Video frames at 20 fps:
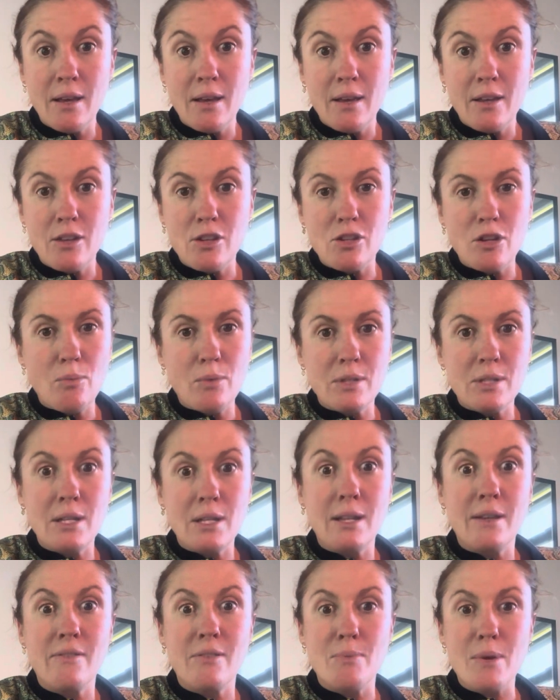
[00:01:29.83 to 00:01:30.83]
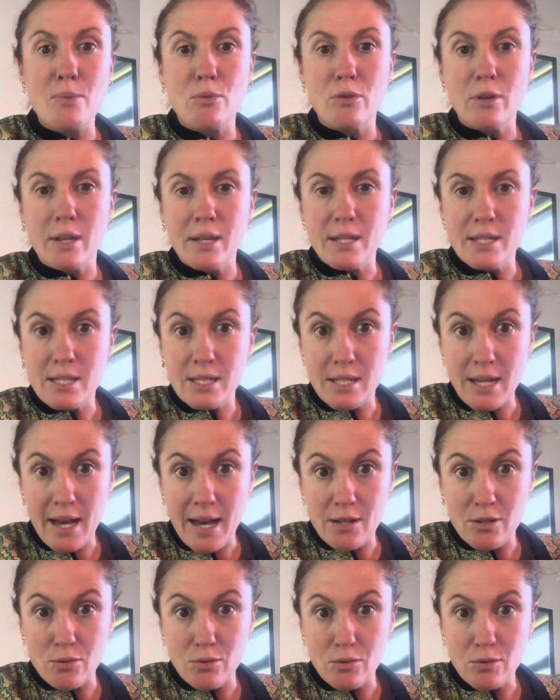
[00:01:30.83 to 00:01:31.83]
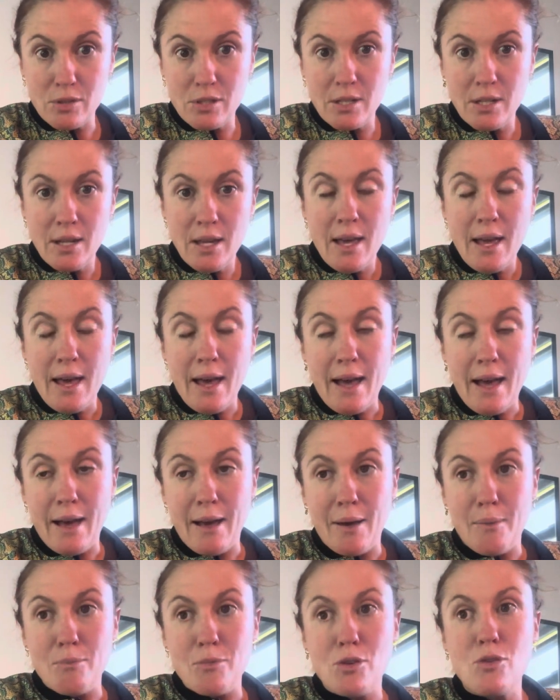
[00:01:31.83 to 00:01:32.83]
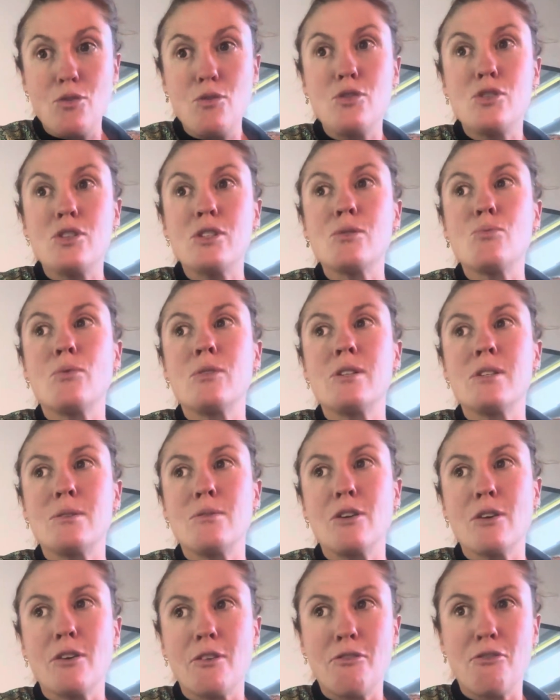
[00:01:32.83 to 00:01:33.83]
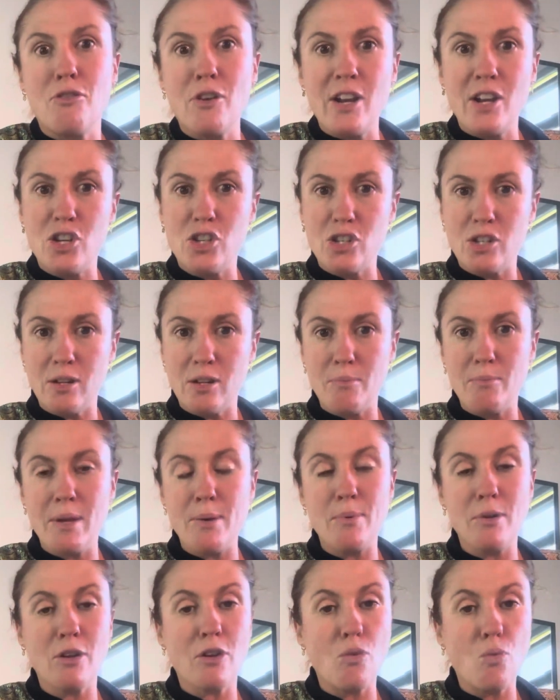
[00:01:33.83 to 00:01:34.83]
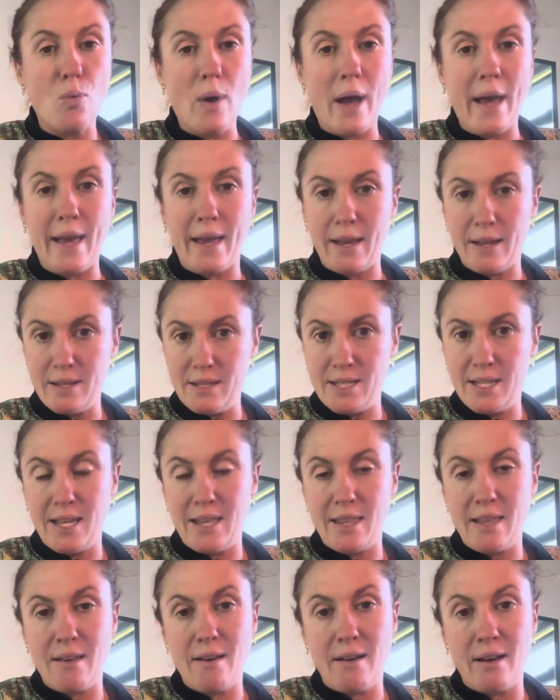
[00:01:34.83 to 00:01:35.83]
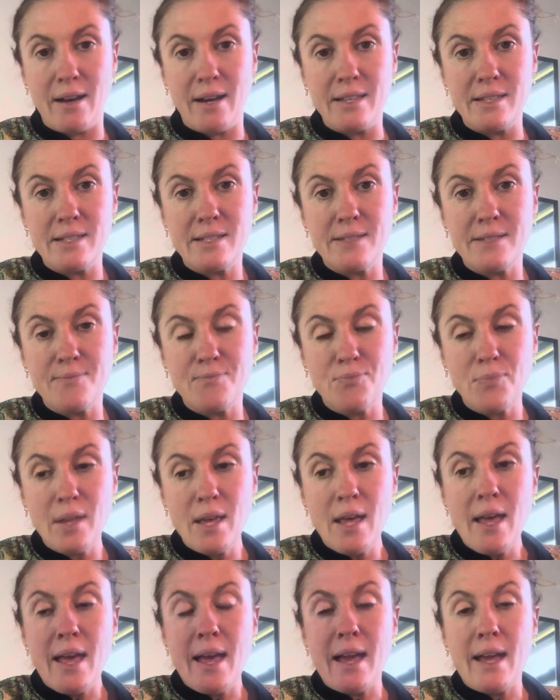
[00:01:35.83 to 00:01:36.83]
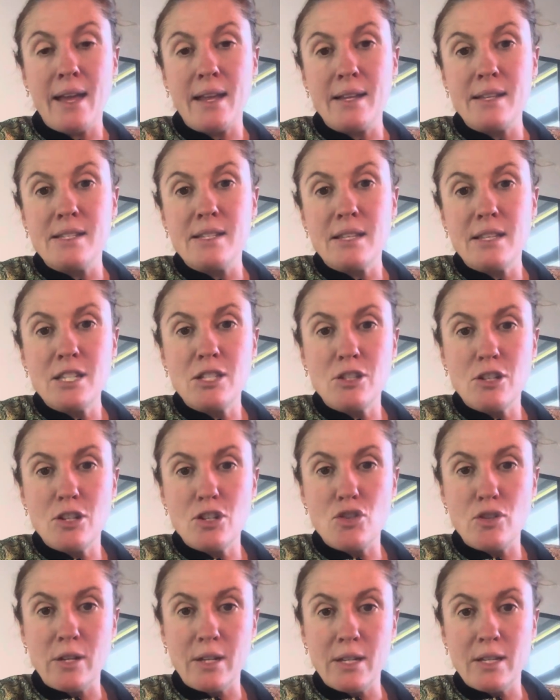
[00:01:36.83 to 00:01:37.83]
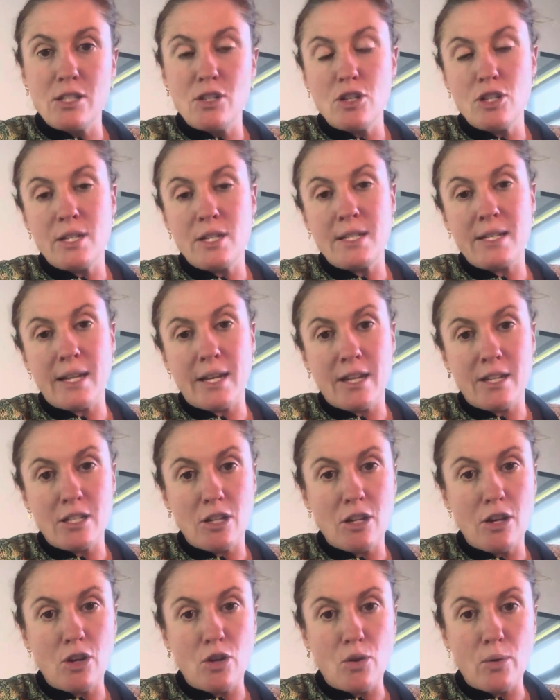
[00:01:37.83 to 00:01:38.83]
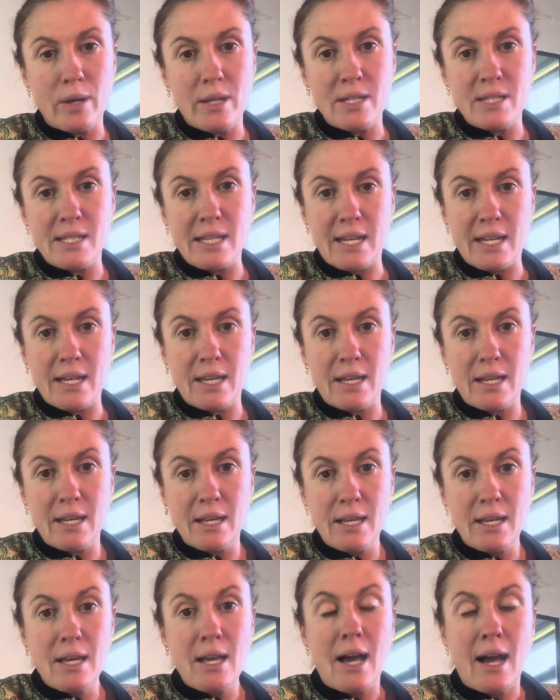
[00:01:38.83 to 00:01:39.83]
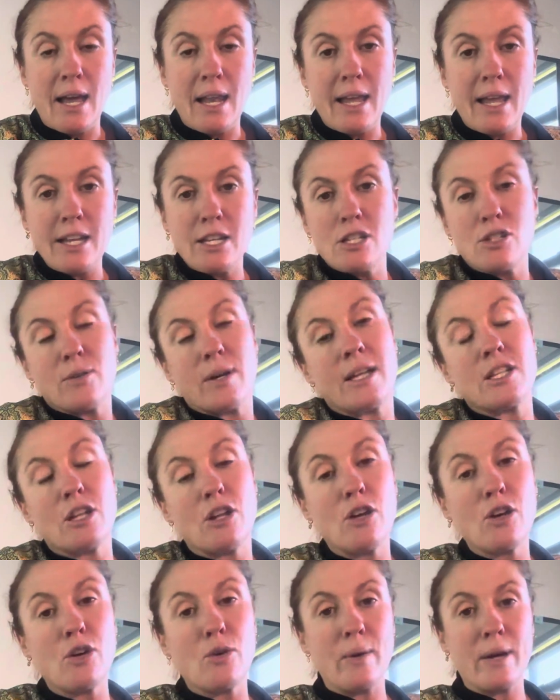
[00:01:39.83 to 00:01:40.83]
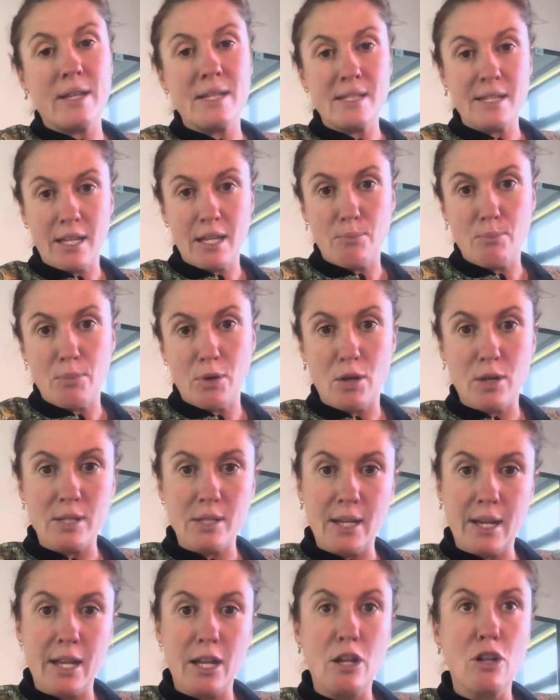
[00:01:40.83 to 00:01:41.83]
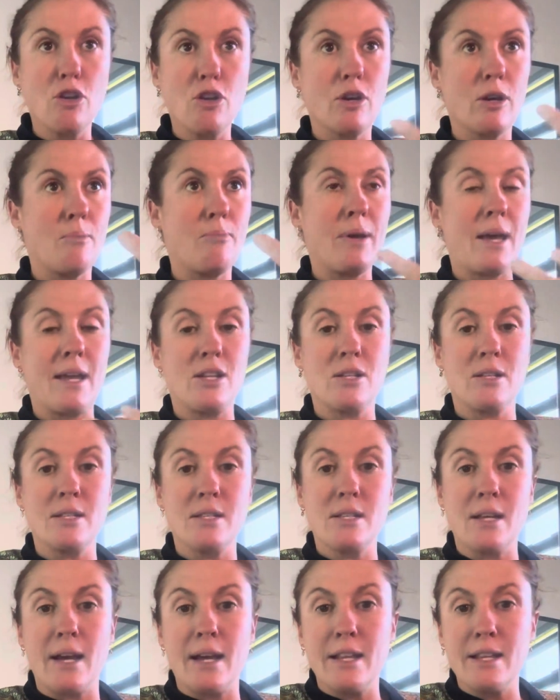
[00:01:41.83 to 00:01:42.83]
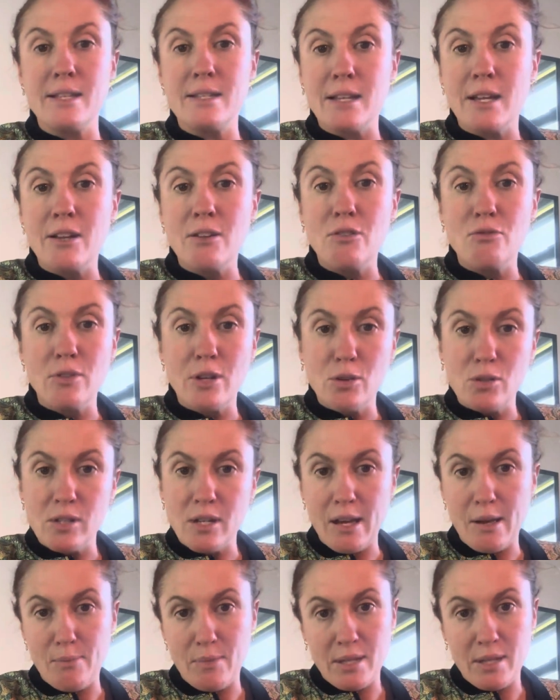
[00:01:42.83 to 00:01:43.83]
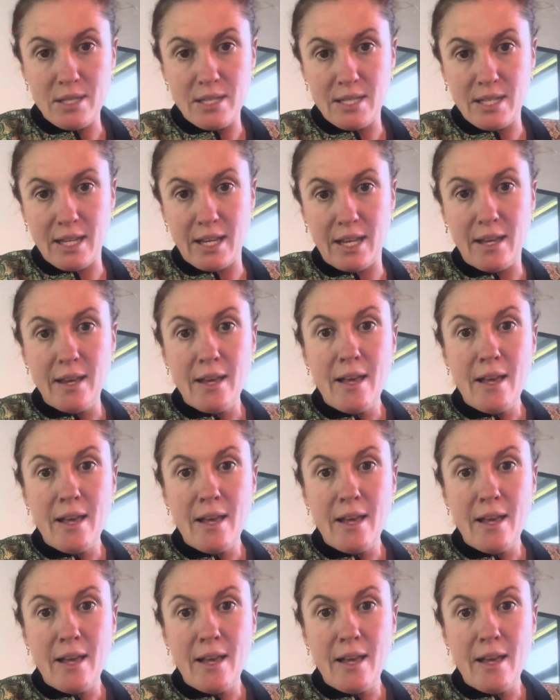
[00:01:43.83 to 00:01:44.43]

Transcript: You don't want to leave the people looking startled. You just want it to look fresh and people look awake and see their eyes. And this surgery is usually done under local anesthetic. I like to do it under local anesthetic because I can look at patients' eyelids in real time and see